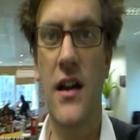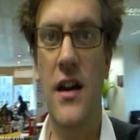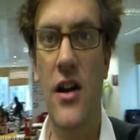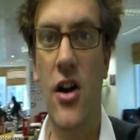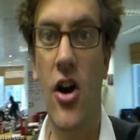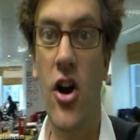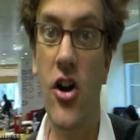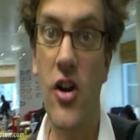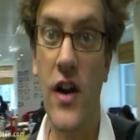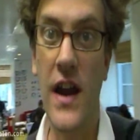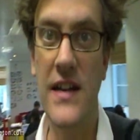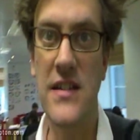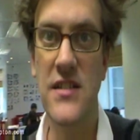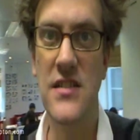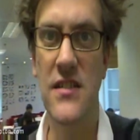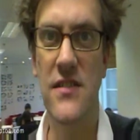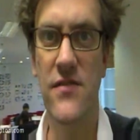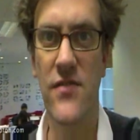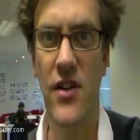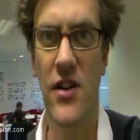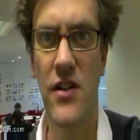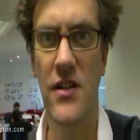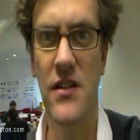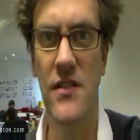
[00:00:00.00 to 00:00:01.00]
are
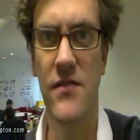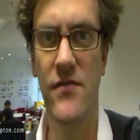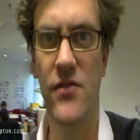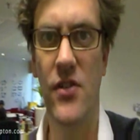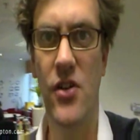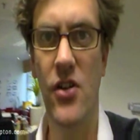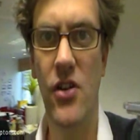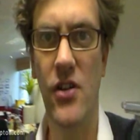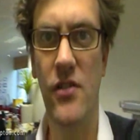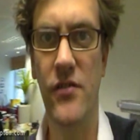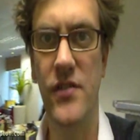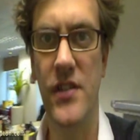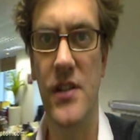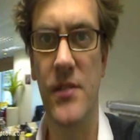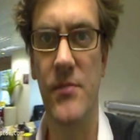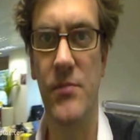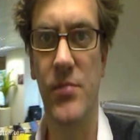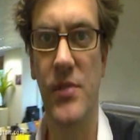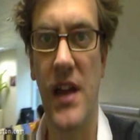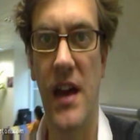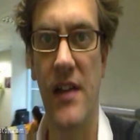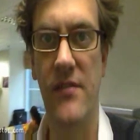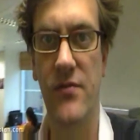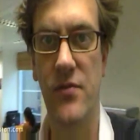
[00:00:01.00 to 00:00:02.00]
actually very involved in
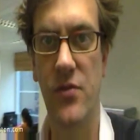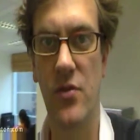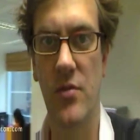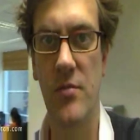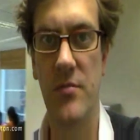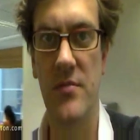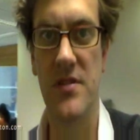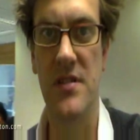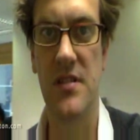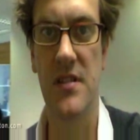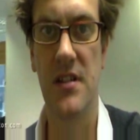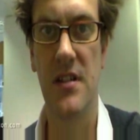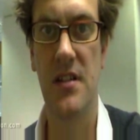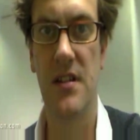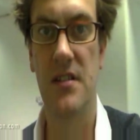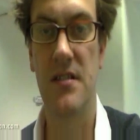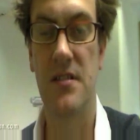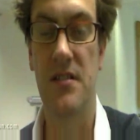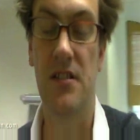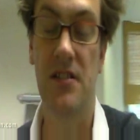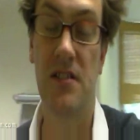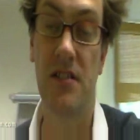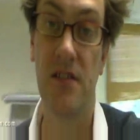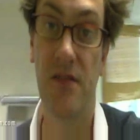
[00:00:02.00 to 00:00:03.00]
platforms
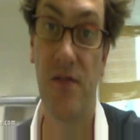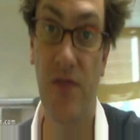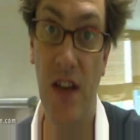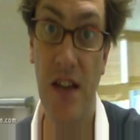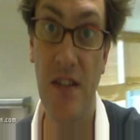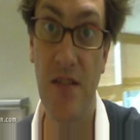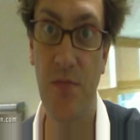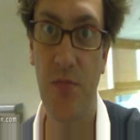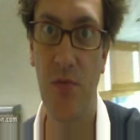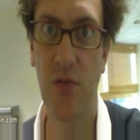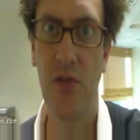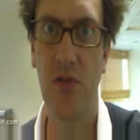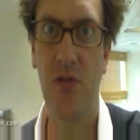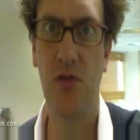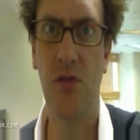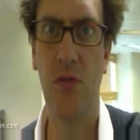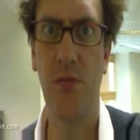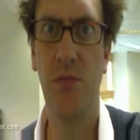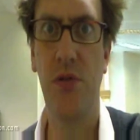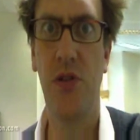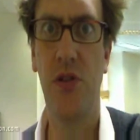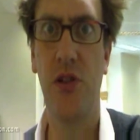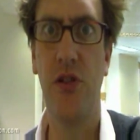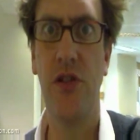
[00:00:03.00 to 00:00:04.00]
such as Facebook
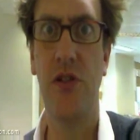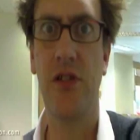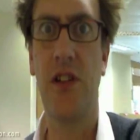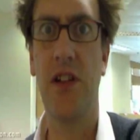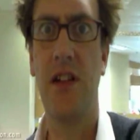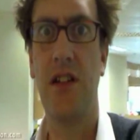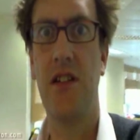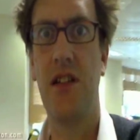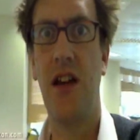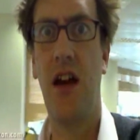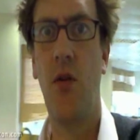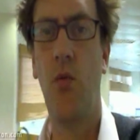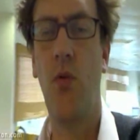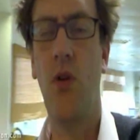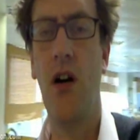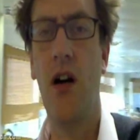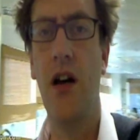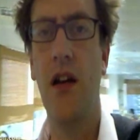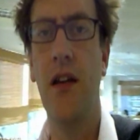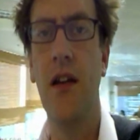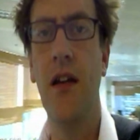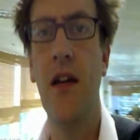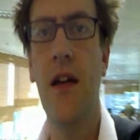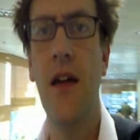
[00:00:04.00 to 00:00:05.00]
or Plurk in
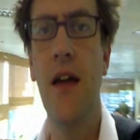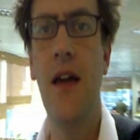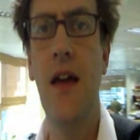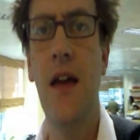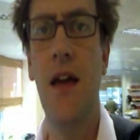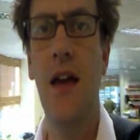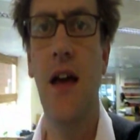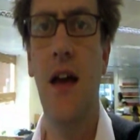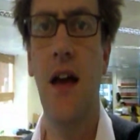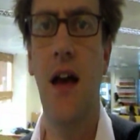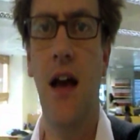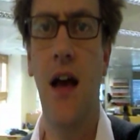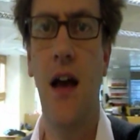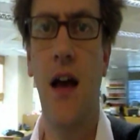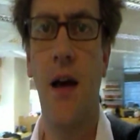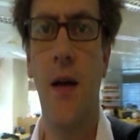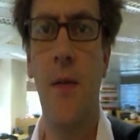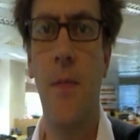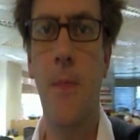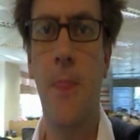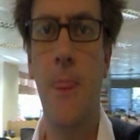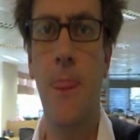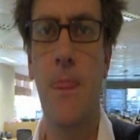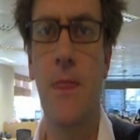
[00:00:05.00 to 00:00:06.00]
Taiwan.
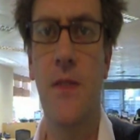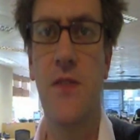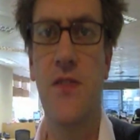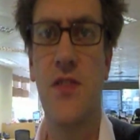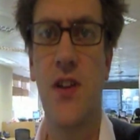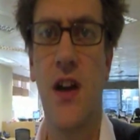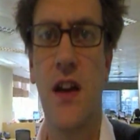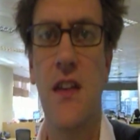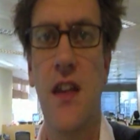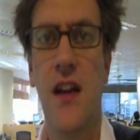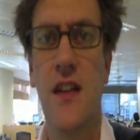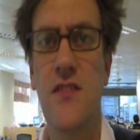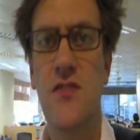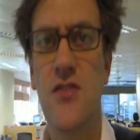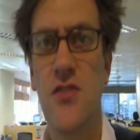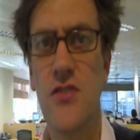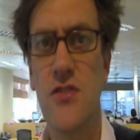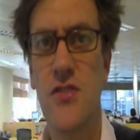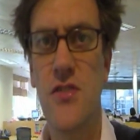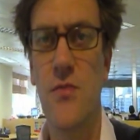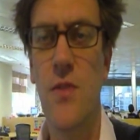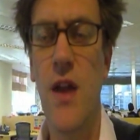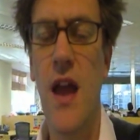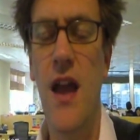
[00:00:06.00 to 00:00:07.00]
So I'd
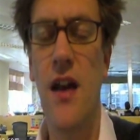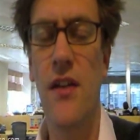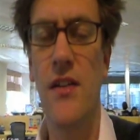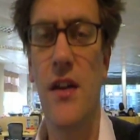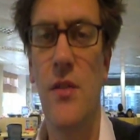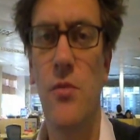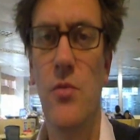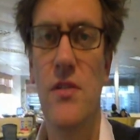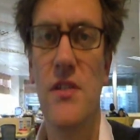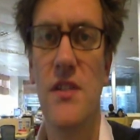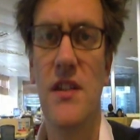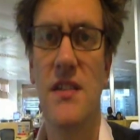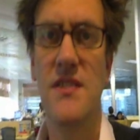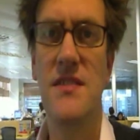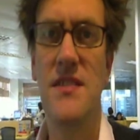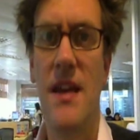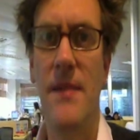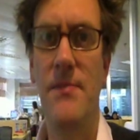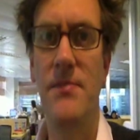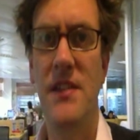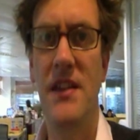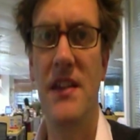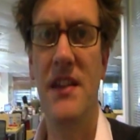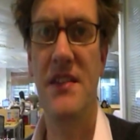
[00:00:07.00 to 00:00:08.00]
search around. I wouldn't
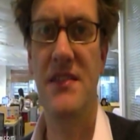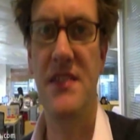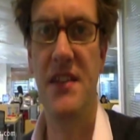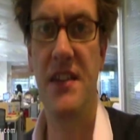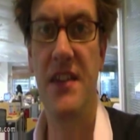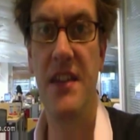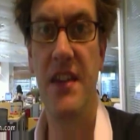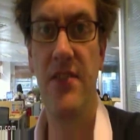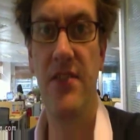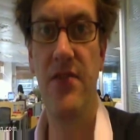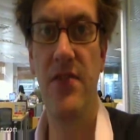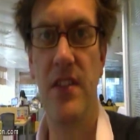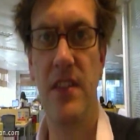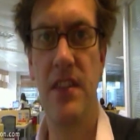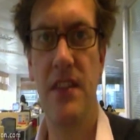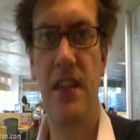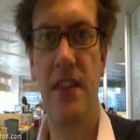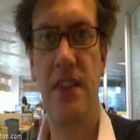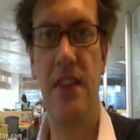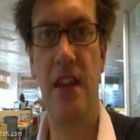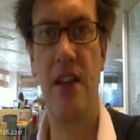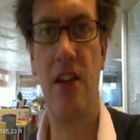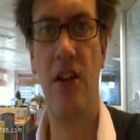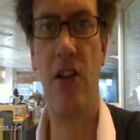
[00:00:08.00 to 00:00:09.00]
accept it as a given
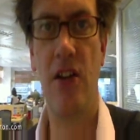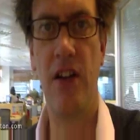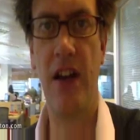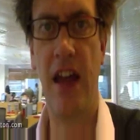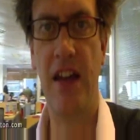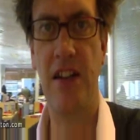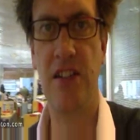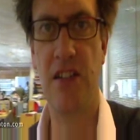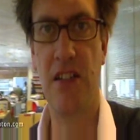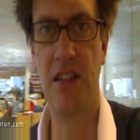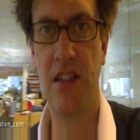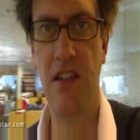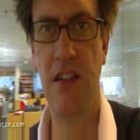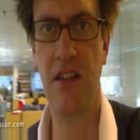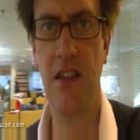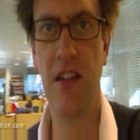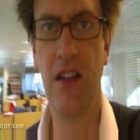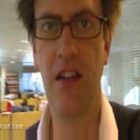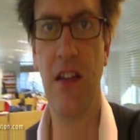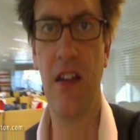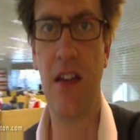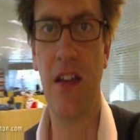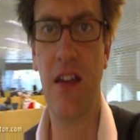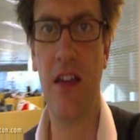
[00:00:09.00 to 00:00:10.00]
that they aren't actually
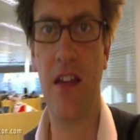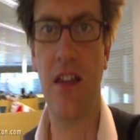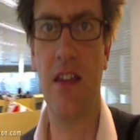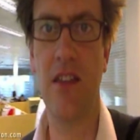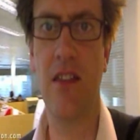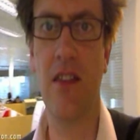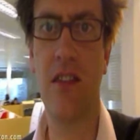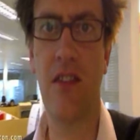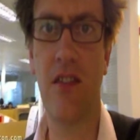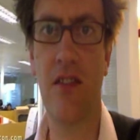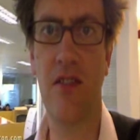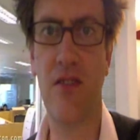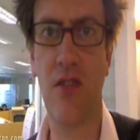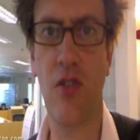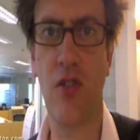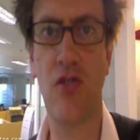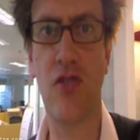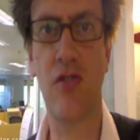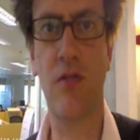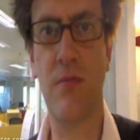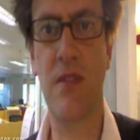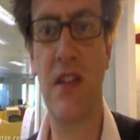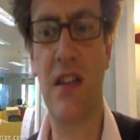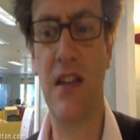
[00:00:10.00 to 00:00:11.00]
in the
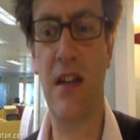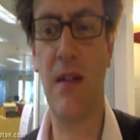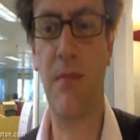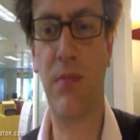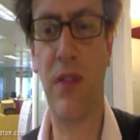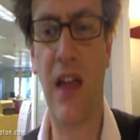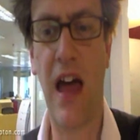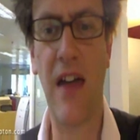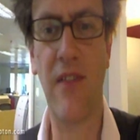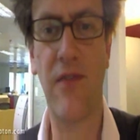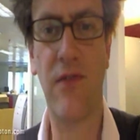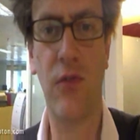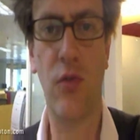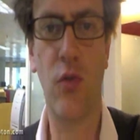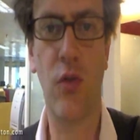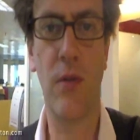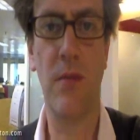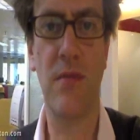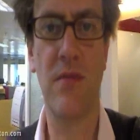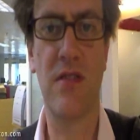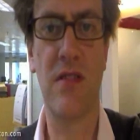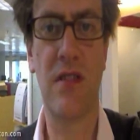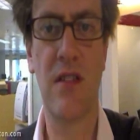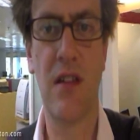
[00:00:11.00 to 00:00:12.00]
social media
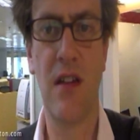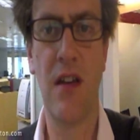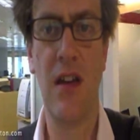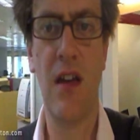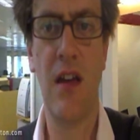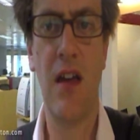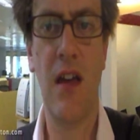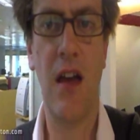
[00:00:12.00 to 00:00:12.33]
platforms.